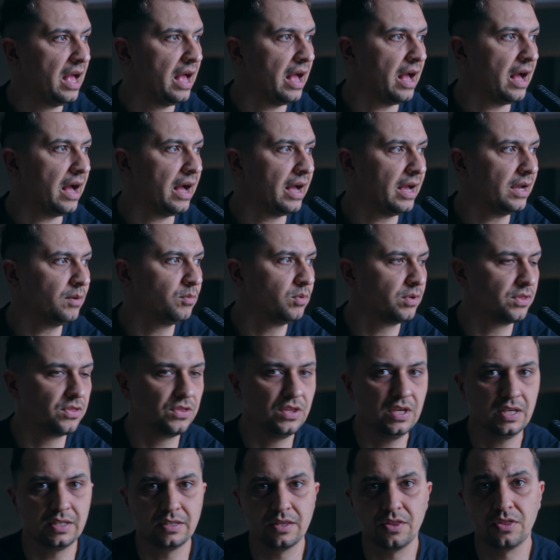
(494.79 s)
I would
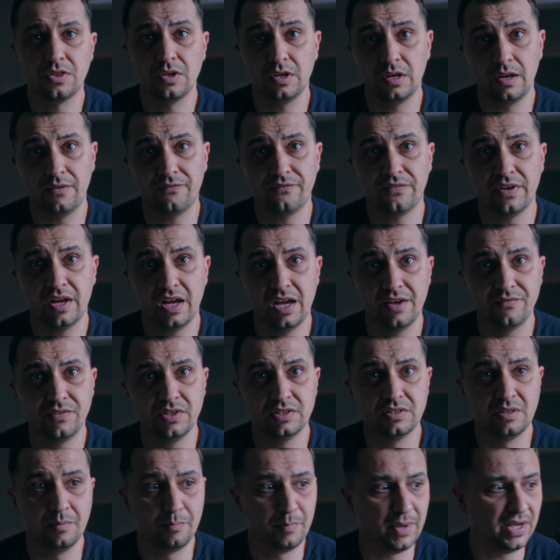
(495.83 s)
think the 35
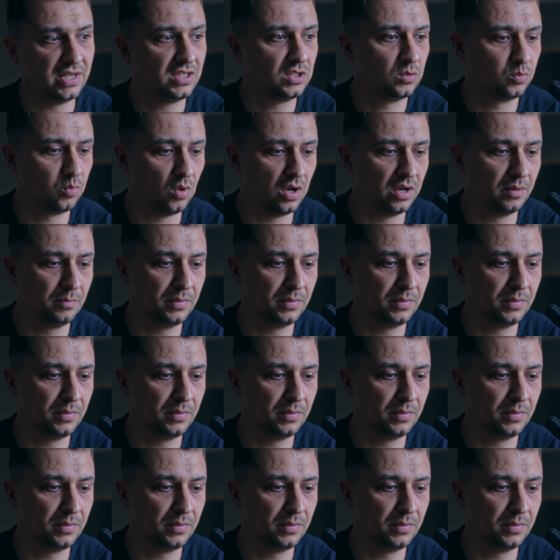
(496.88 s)
is the best one